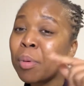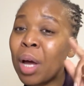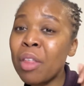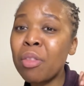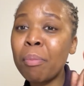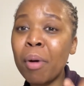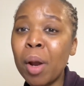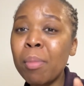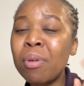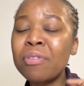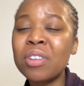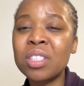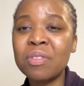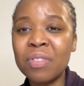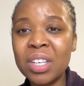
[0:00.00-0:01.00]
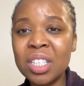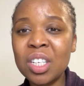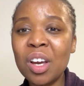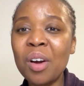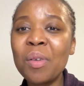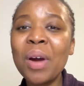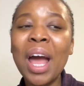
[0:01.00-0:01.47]
the bottom of this
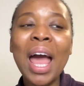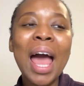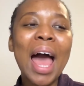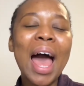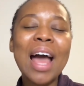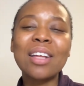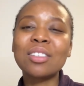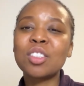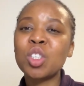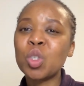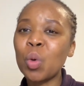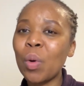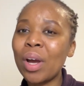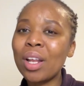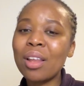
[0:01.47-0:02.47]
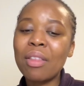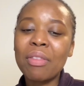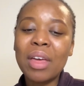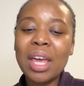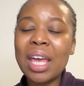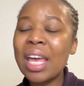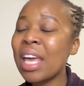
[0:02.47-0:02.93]
video and join
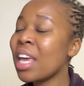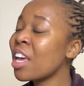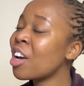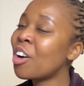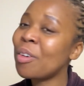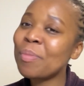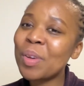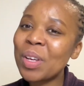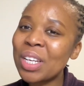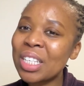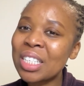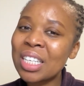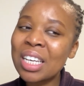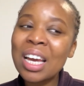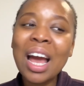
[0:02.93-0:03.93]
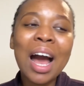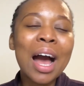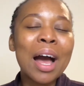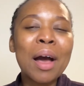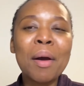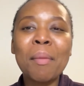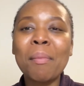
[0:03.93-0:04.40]
the community,
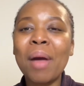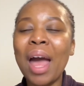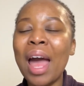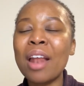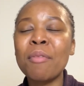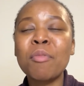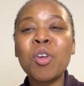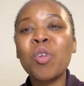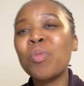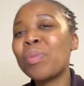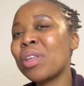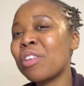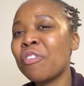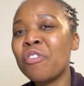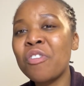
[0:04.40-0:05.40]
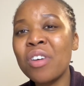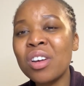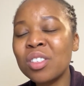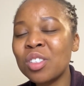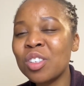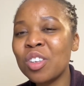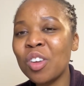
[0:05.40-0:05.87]
and you'll be the
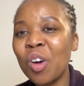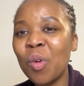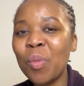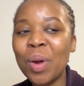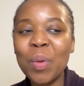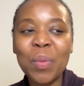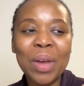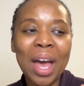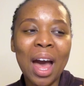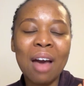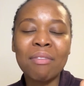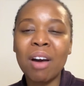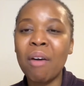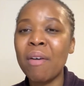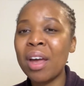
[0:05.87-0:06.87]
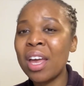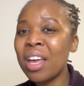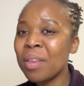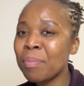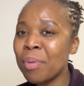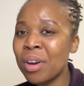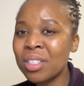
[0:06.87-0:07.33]
first to know when we have our
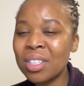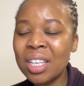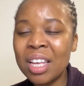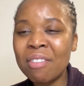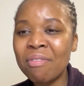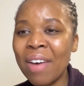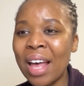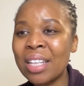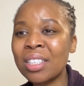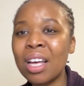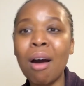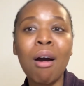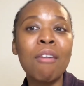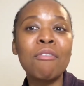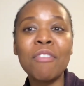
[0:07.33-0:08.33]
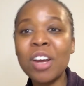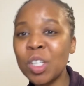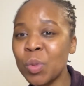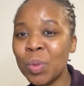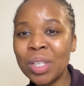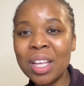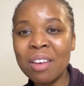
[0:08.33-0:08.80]
in-person events, our
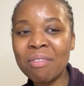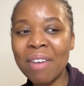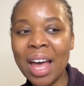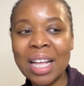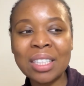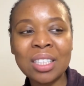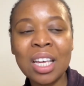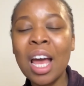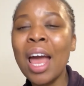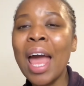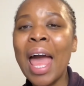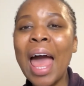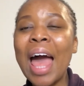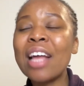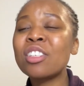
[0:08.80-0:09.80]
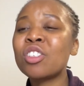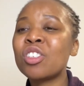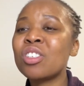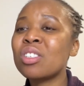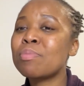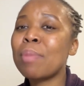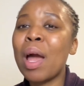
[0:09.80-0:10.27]
virtual events, and
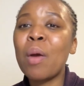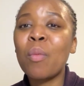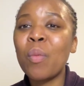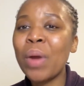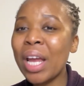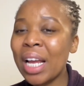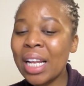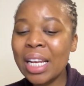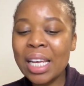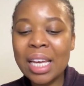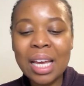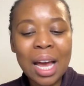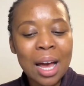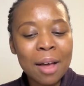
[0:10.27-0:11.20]
just my weekly